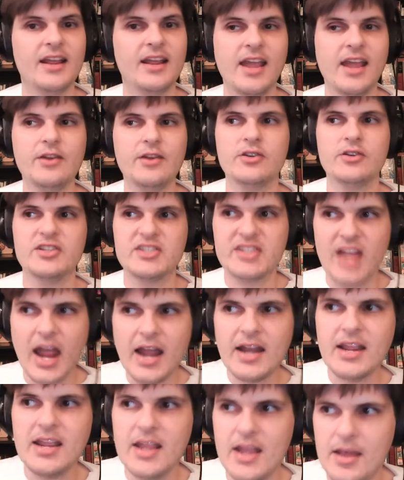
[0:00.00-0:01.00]
Again, you're
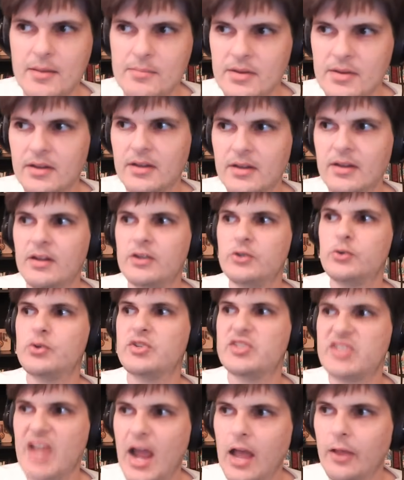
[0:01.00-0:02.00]
signing him to a
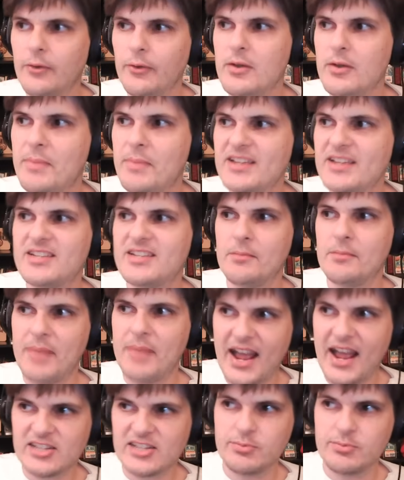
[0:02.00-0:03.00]
salary based on
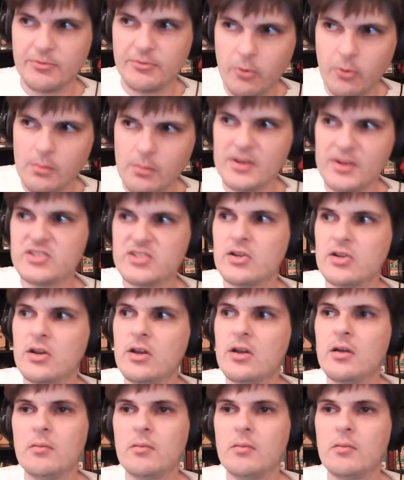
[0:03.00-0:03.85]
past performance